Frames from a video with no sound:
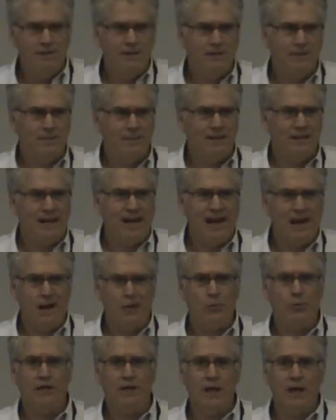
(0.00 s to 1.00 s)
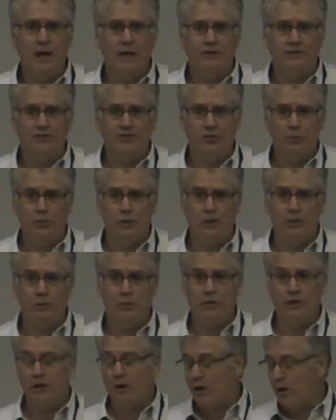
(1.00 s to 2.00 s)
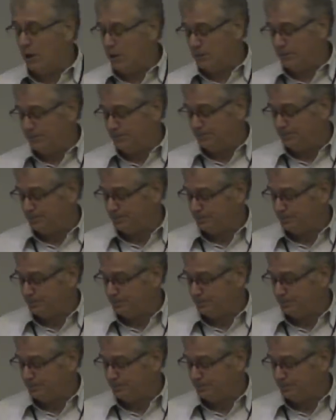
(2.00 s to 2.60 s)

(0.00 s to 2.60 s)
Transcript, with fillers: a, bit about how we got to where we are.